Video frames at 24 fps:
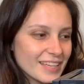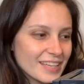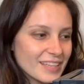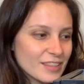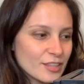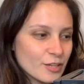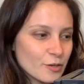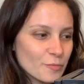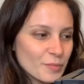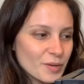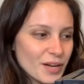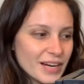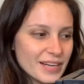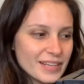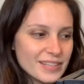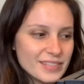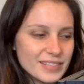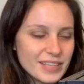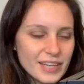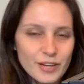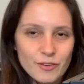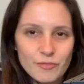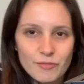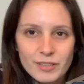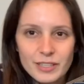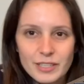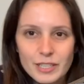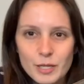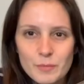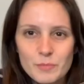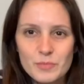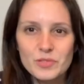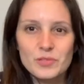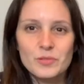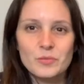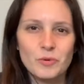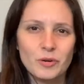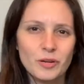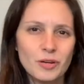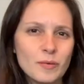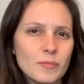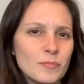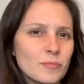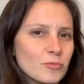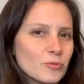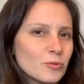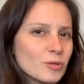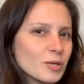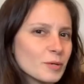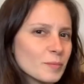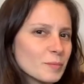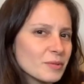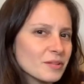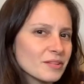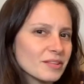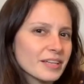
their bodies can't really absorb warmth